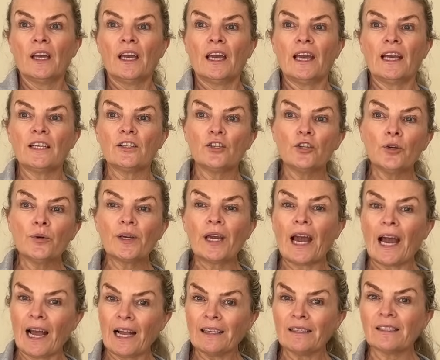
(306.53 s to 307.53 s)
is you
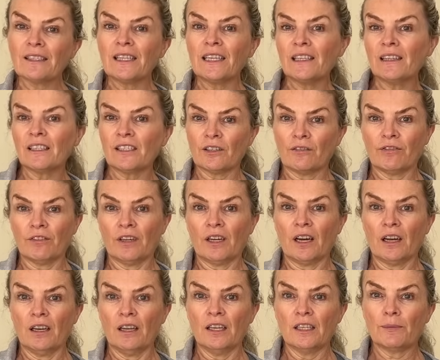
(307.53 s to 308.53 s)
can see the different
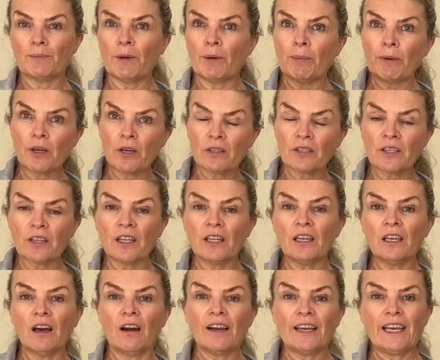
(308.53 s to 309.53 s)
colours, but because of the
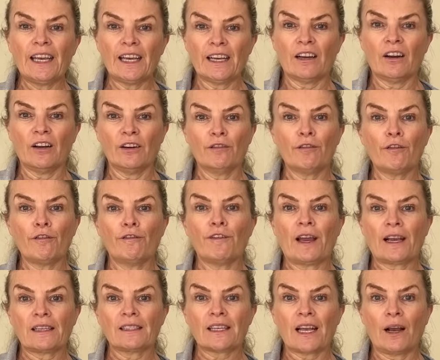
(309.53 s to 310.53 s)
light, it kind of
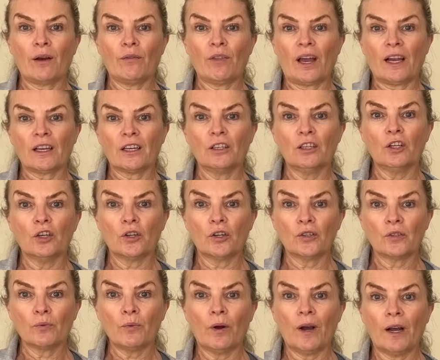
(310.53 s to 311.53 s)
affects how that can look
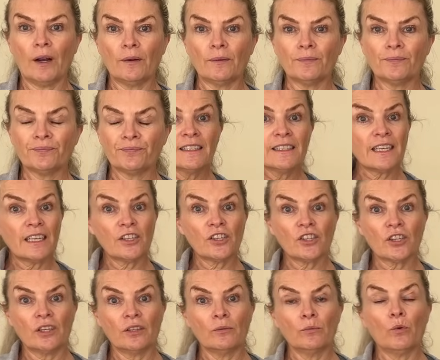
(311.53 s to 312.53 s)
as well. In
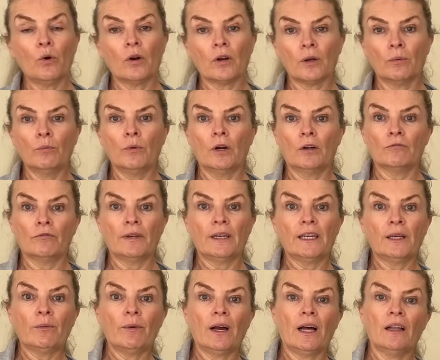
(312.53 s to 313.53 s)
addition, what can work
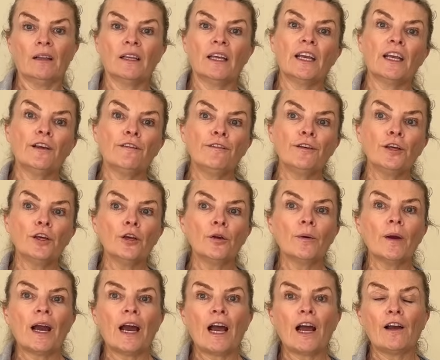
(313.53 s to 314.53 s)
really well, if
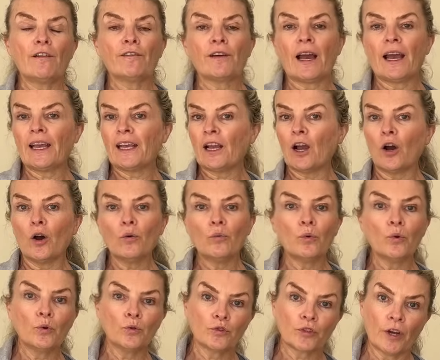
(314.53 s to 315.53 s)
you have a whole
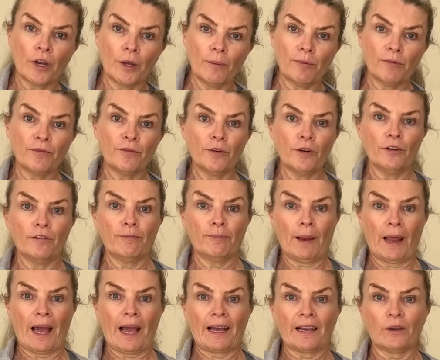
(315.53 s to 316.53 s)
wardrobe full of
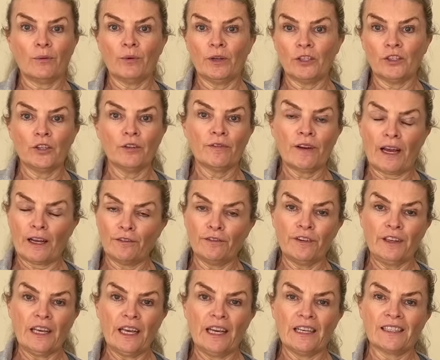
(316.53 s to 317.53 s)
black, which you've had for
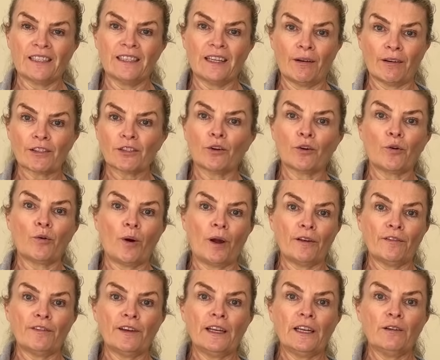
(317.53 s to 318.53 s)
years and now it's not
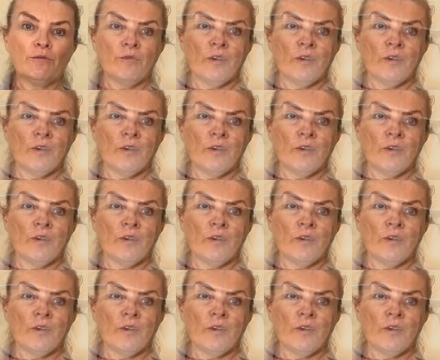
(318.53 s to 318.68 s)
quite feeling